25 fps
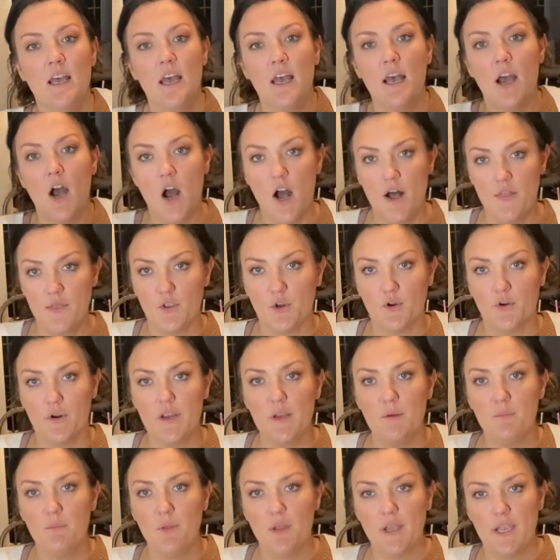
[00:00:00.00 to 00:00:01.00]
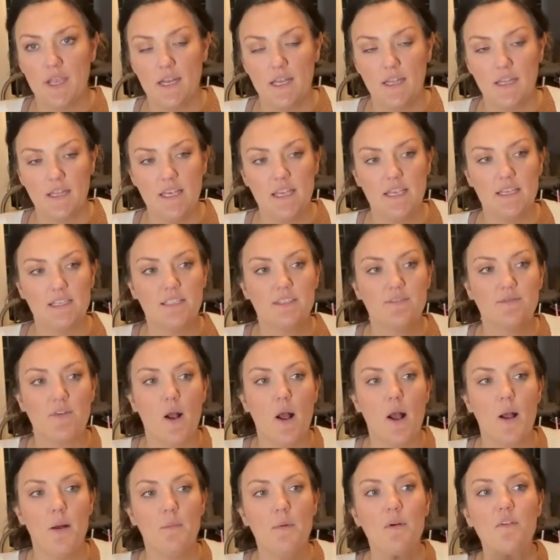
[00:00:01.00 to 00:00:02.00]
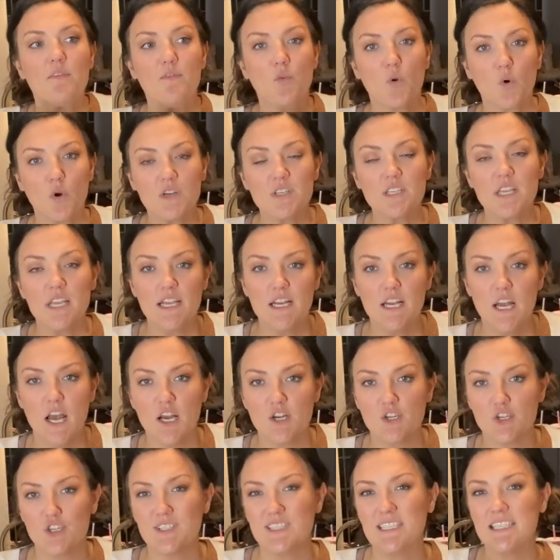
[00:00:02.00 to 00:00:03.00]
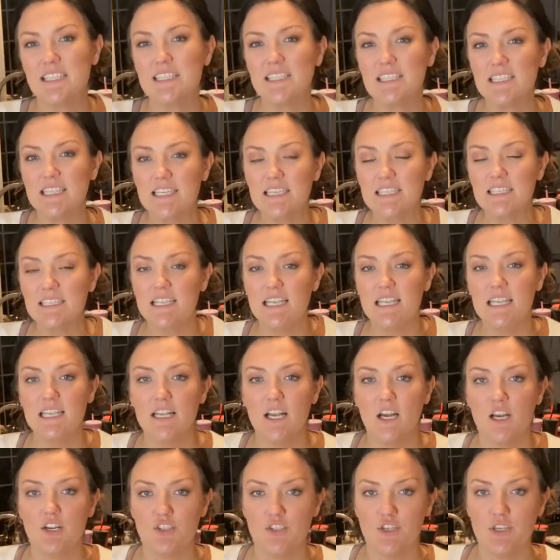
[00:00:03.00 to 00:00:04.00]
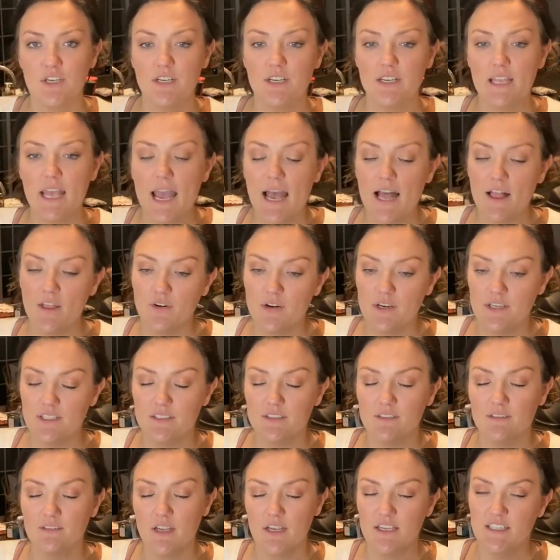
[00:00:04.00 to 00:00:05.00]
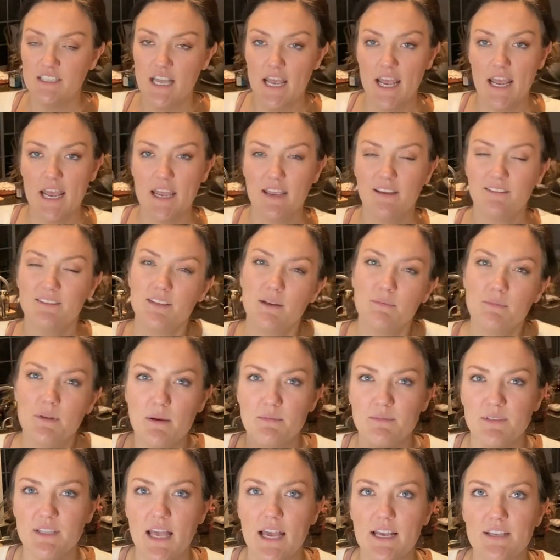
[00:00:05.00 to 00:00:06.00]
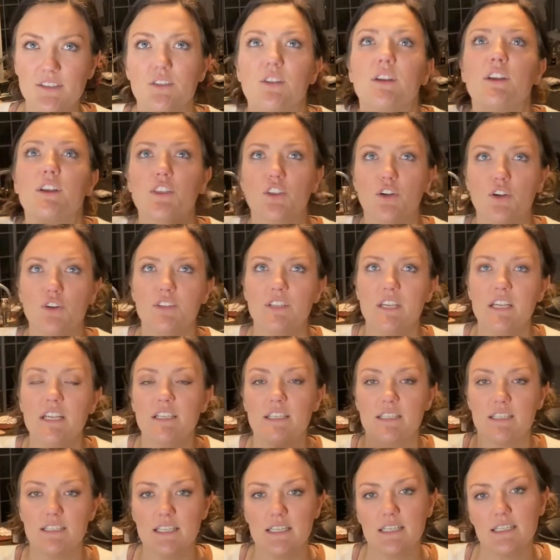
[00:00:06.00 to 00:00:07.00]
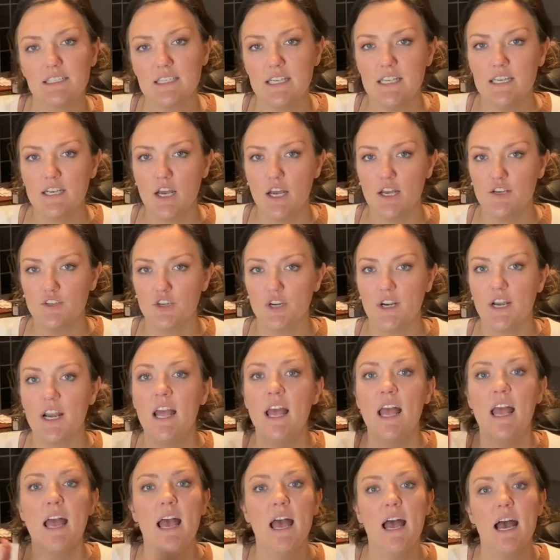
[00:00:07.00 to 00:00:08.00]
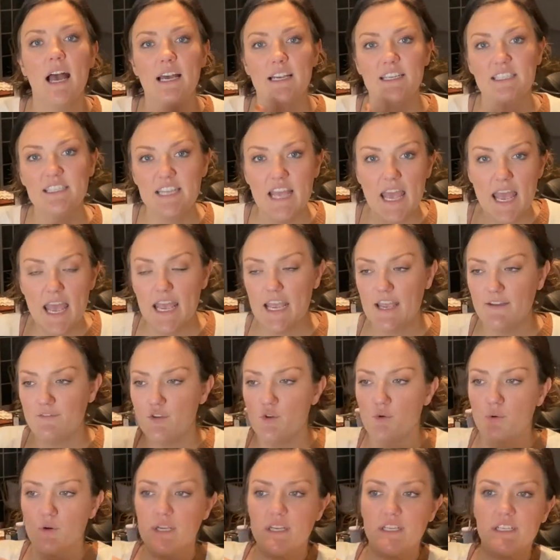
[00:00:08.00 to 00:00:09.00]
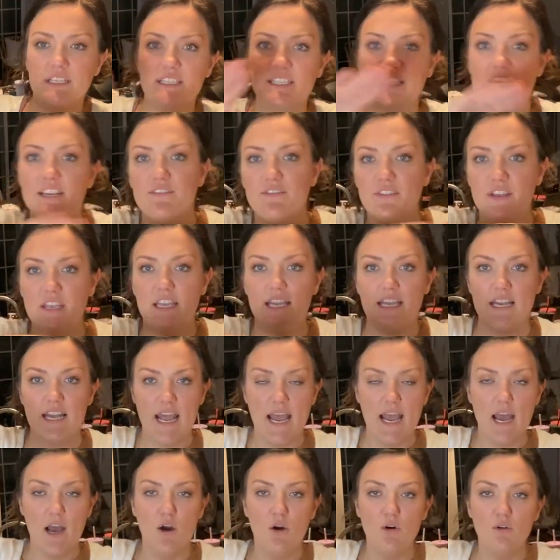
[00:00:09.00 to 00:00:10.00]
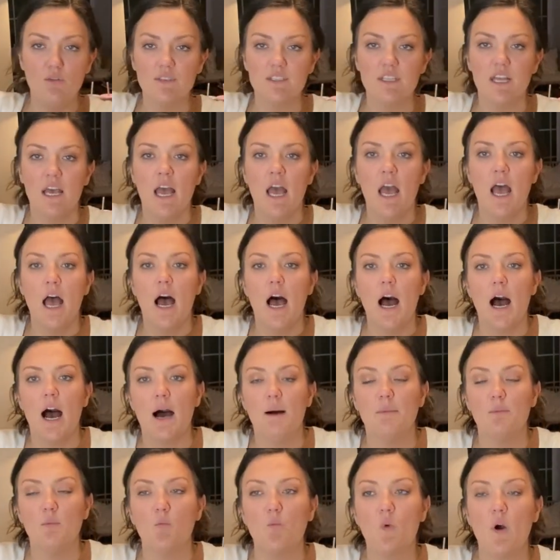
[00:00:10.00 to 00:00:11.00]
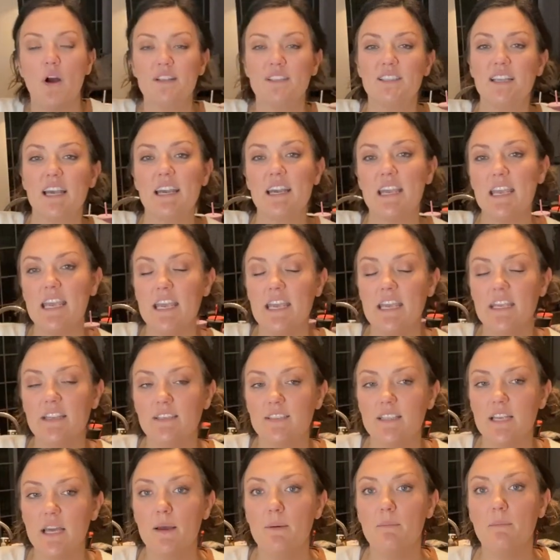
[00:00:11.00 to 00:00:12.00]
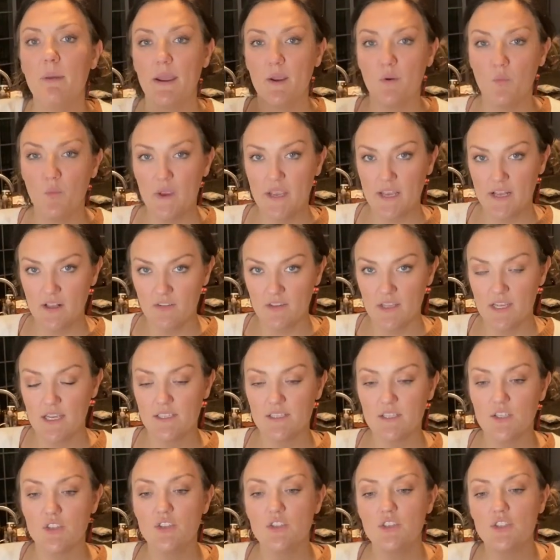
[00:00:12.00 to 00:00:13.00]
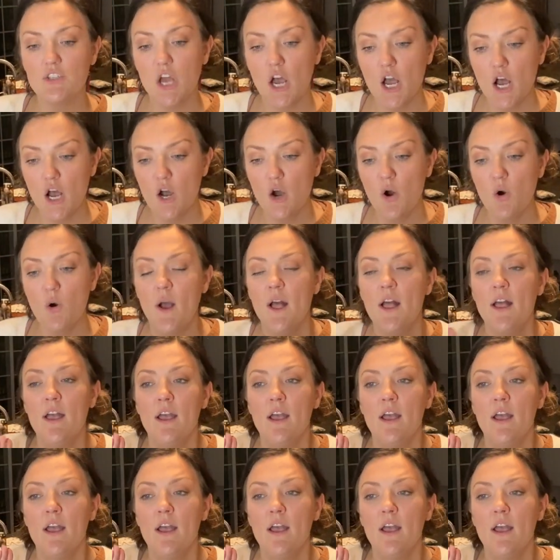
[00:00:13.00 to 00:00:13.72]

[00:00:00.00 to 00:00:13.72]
on the green plan at least, from 1400 to 1600 calories a day, sometimes less, like 1300 to 1600 a day if you were to divvy it out, once I eat my weeklies. So